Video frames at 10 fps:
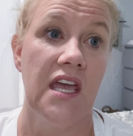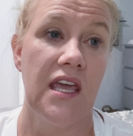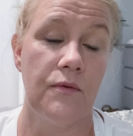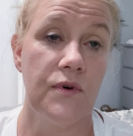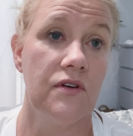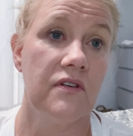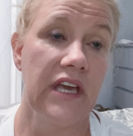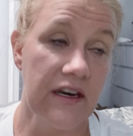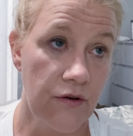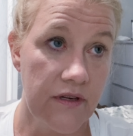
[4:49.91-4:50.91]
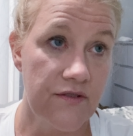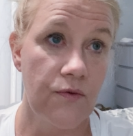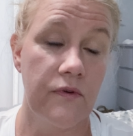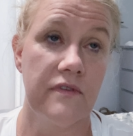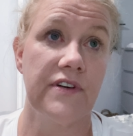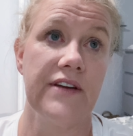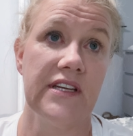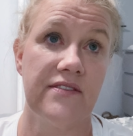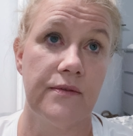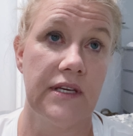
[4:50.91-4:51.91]
It will get her in school five
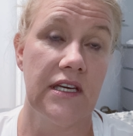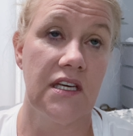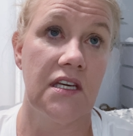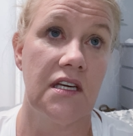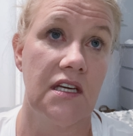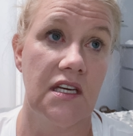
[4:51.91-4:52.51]
days a week.